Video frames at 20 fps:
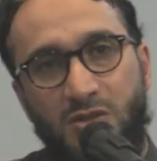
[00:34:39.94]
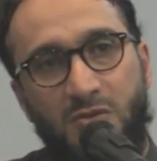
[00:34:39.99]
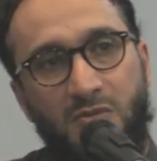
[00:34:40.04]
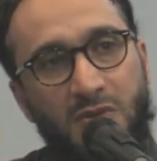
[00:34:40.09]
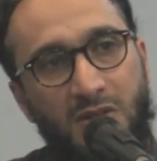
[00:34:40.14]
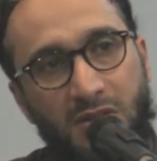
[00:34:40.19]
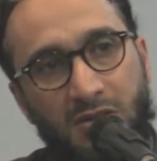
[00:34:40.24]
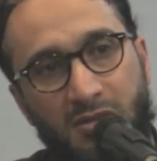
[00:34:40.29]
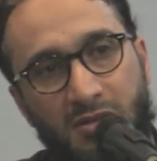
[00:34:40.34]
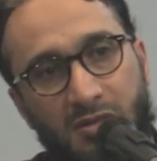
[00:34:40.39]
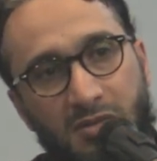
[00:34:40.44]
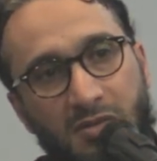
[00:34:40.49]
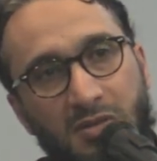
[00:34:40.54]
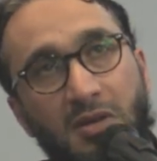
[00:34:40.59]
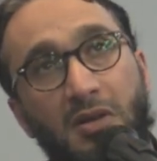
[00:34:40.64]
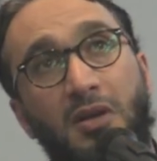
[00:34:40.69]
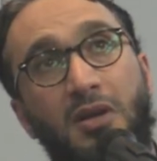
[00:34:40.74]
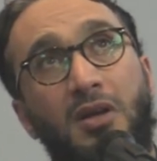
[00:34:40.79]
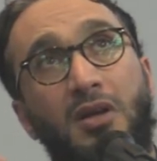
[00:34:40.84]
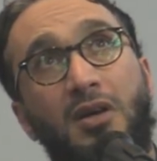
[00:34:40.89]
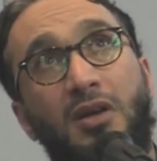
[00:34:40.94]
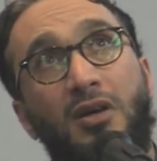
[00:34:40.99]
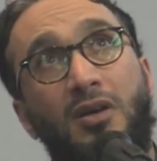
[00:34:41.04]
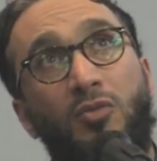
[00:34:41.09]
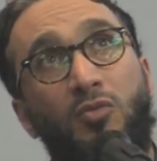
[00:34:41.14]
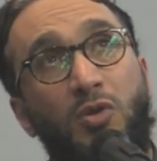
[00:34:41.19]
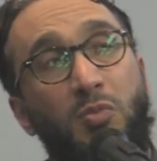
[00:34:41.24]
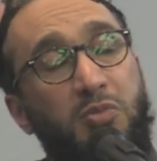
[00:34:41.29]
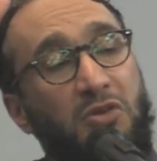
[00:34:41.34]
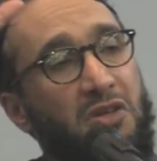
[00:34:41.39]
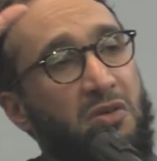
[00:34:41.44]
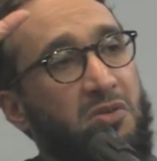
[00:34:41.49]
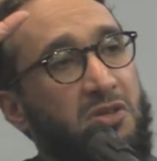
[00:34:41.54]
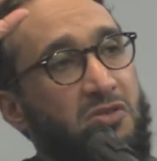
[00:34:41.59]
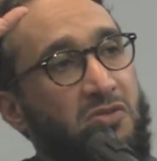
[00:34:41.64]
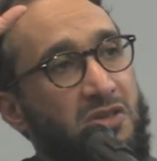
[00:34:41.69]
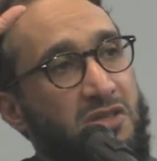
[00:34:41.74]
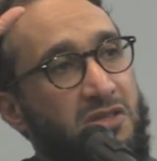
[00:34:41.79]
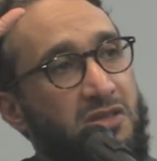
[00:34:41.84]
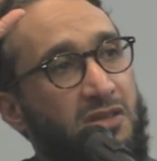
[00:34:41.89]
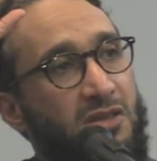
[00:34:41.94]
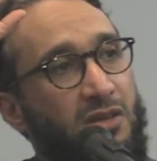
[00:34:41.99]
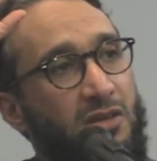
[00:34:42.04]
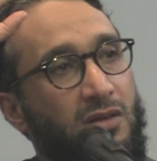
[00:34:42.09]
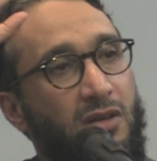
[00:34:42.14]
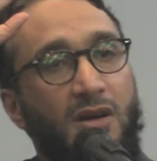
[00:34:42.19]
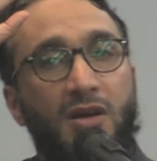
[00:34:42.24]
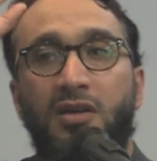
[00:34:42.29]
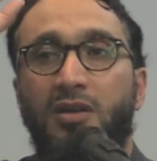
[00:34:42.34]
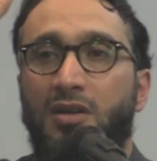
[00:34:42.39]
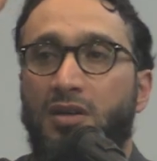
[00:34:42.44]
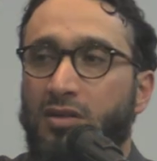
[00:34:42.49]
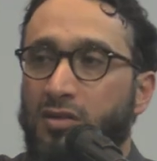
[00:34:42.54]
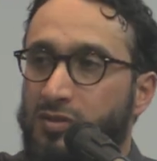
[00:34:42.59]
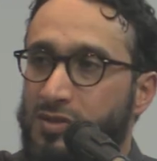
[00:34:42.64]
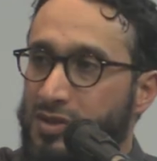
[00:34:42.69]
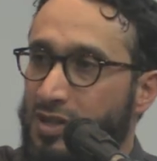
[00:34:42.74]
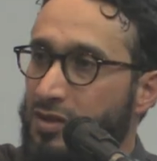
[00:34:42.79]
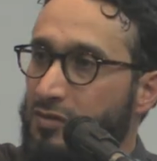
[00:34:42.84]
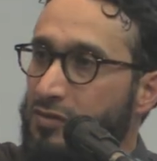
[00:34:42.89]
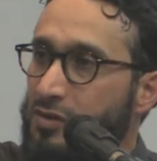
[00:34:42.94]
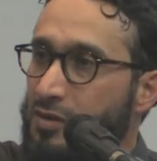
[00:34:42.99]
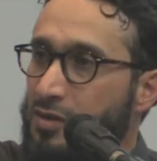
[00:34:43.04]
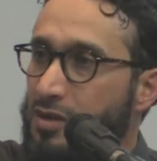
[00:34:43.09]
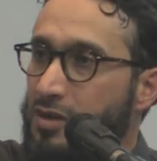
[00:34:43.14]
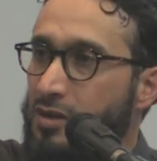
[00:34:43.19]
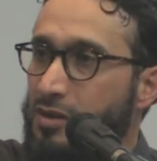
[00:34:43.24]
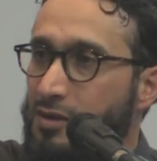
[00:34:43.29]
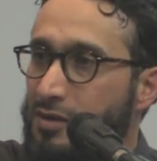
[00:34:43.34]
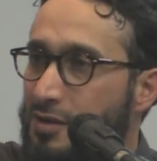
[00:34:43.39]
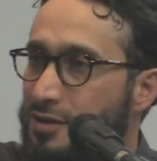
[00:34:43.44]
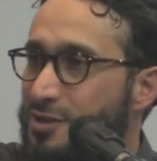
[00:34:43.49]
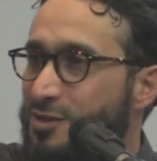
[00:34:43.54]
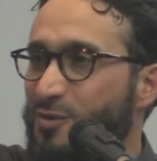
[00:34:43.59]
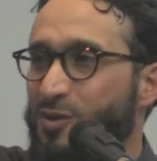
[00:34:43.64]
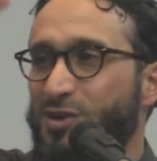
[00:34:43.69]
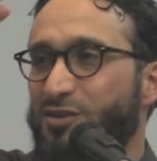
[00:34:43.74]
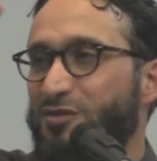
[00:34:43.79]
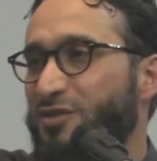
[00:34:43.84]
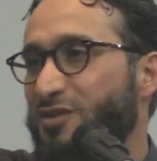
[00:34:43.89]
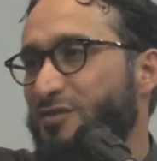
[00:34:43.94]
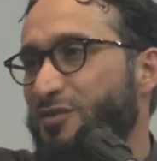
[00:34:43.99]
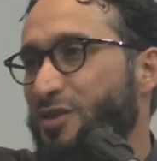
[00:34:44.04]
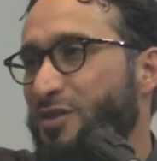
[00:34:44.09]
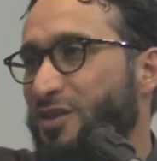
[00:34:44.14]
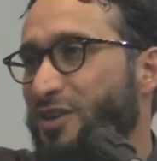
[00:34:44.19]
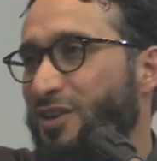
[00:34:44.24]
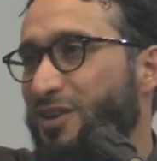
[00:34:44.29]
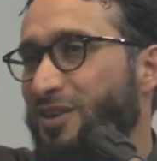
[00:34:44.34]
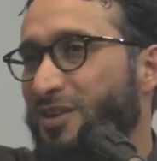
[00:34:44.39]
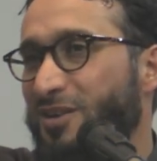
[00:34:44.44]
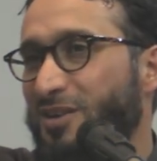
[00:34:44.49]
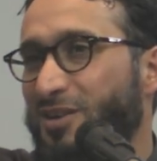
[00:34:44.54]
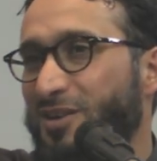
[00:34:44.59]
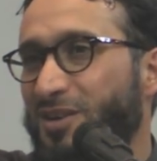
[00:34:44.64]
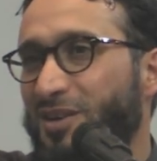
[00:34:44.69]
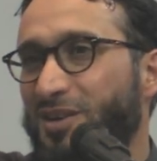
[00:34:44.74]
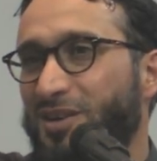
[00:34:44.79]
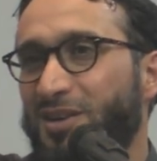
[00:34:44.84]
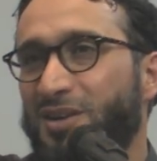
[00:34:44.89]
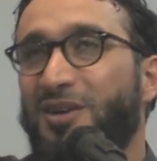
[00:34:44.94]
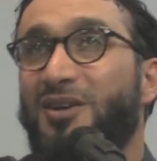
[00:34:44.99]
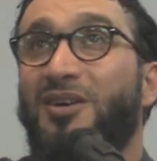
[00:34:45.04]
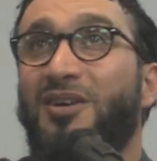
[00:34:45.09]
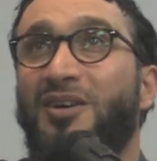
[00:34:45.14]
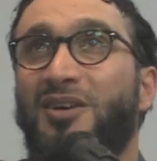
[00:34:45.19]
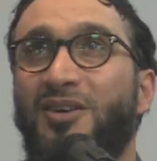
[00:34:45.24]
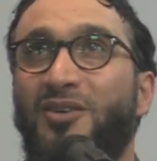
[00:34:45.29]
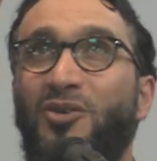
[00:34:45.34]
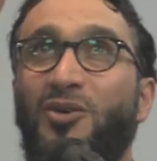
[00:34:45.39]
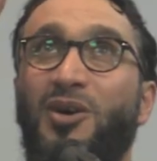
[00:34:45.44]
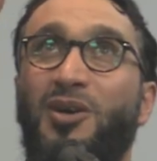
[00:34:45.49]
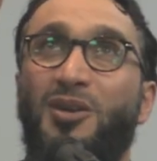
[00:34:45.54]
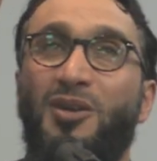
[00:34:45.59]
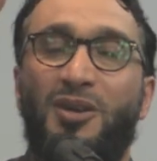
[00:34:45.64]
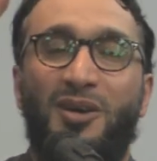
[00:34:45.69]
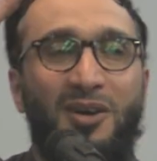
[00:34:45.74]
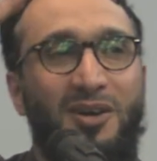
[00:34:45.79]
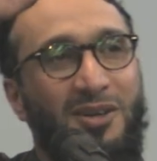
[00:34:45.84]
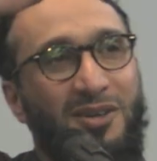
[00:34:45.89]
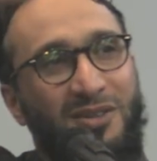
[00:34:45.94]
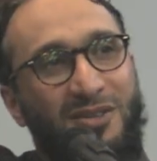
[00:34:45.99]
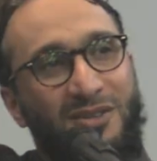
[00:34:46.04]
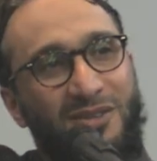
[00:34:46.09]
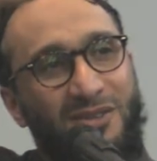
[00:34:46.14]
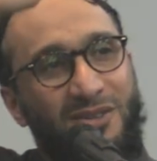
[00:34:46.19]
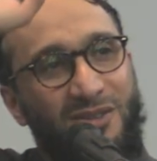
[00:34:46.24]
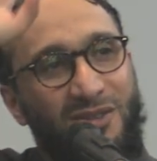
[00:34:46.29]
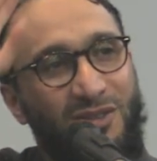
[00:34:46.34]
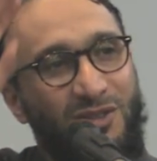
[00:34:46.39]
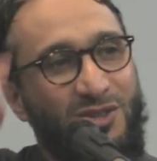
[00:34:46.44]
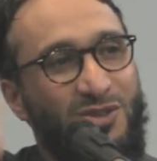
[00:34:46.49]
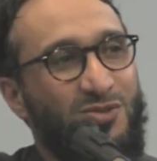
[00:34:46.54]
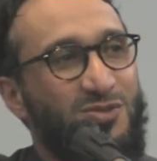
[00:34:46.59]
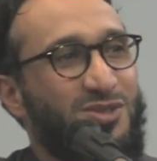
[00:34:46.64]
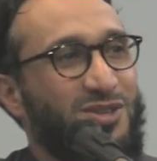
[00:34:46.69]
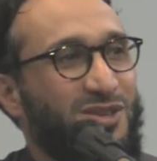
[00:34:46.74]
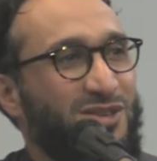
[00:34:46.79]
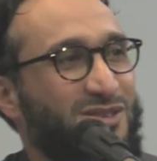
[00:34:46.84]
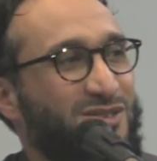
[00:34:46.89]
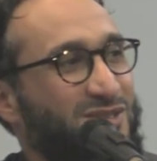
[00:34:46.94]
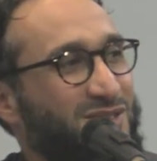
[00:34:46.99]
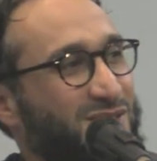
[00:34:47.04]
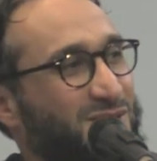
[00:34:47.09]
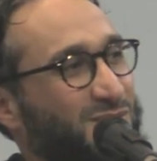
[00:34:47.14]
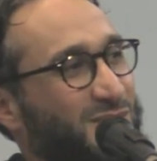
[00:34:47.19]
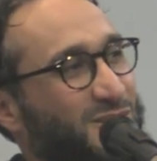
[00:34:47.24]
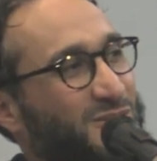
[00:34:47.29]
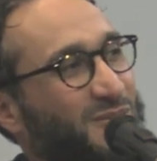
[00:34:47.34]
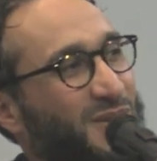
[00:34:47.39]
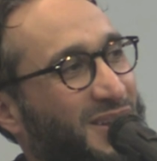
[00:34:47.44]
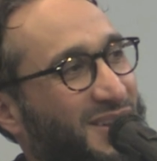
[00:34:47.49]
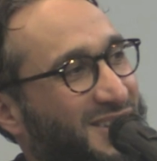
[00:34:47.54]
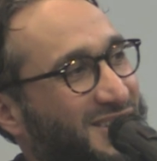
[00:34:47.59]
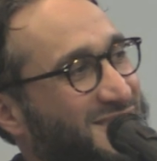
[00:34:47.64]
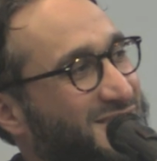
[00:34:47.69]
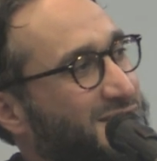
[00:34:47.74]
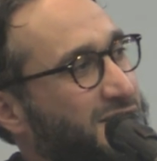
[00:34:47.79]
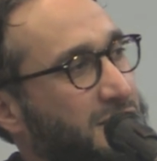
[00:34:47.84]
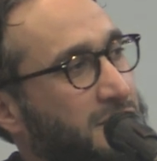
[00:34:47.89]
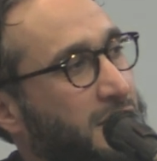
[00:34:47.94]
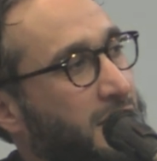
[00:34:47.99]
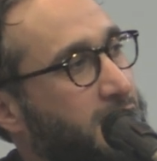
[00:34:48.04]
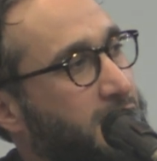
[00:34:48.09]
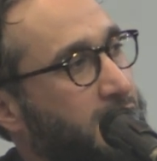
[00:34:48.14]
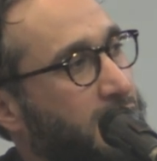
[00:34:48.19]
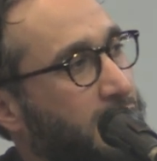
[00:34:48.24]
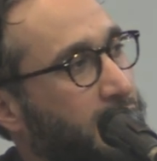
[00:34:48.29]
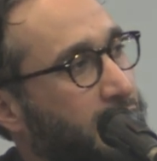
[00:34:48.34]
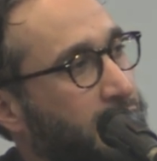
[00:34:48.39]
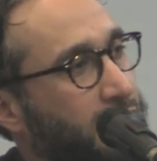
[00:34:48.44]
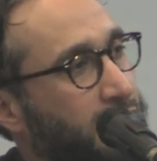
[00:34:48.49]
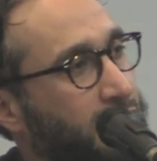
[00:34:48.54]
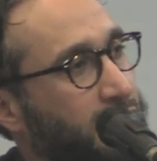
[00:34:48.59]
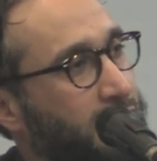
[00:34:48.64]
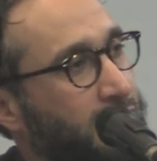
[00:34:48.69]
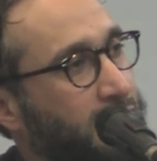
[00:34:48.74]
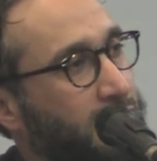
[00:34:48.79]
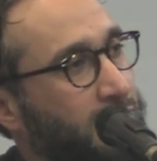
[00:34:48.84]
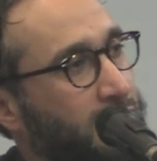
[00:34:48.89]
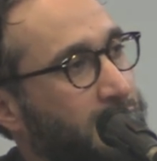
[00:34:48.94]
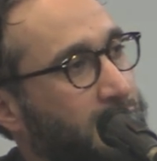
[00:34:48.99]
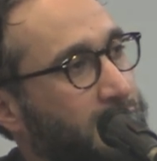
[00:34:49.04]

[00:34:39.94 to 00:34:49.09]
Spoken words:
Do what you want. We put our trust in Allah. He knows everything. He's aware of everything. Oh Allah, you judge between us. That's it.